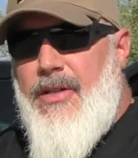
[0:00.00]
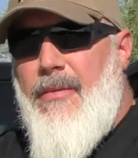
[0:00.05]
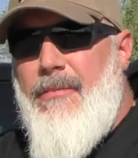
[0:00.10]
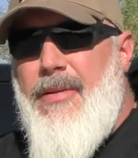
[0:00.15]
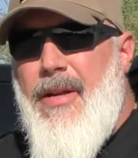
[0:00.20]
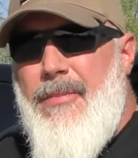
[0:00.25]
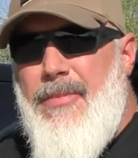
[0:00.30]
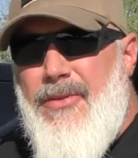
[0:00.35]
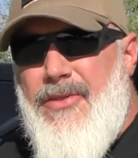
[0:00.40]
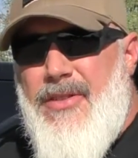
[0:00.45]
some
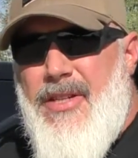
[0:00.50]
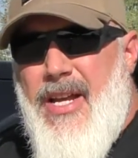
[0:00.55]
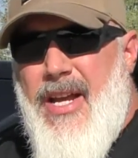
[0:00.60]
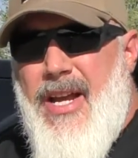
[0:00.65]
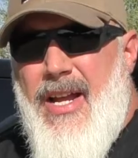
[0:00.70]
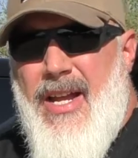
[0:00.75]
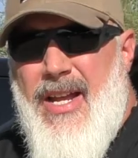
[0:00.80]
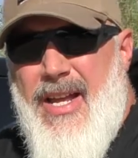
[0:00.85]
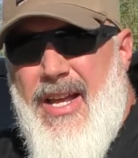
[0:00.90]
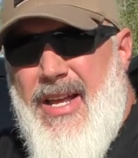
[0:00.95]
people
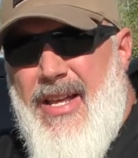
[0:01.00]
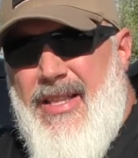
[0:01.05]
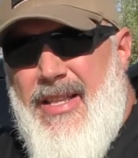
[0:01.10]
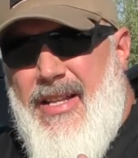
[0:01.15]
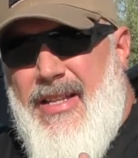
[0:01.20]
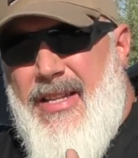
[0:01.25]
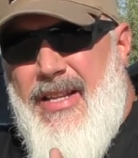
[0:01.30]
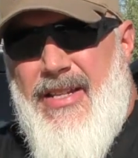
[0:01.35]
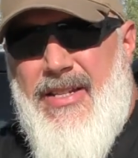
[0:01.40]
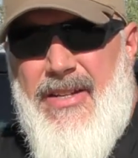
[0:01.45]
say
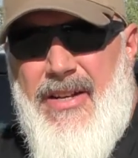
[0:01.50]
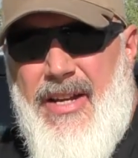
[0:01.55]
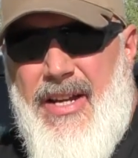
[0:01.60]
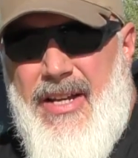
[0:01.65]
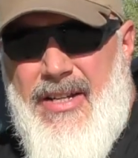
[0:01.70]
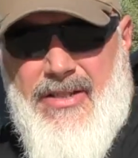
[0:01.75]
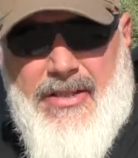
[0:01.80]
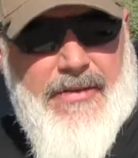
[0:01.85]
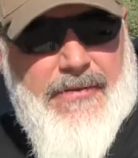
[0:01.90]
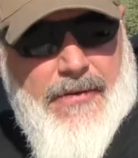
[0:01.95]
that these can
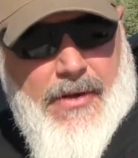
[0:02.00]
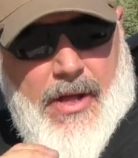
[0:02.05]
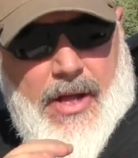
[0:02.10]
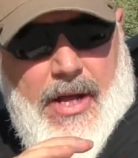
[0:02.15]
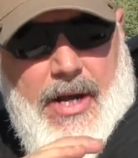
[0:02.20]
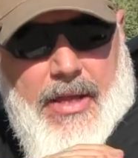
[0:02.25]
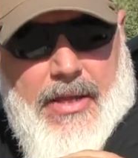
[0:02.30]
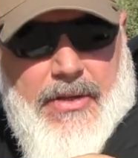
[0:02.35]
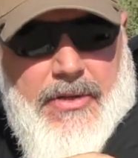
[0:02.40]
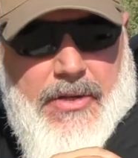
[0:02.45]
easily
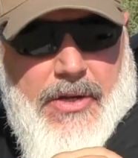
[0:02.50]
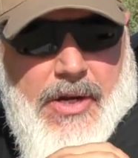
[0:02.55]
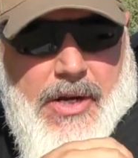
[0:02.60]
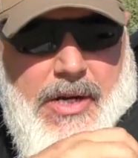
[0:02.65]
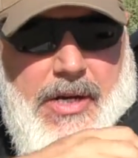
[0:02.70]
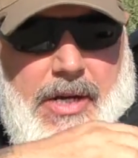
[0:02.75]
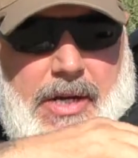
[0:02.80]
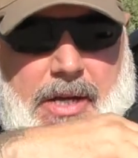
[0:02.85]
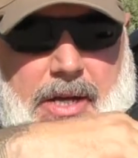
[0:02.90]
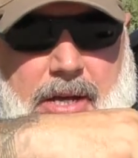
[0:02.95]
fall out of this
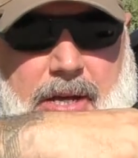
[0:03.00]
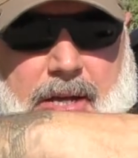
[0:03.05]
hook.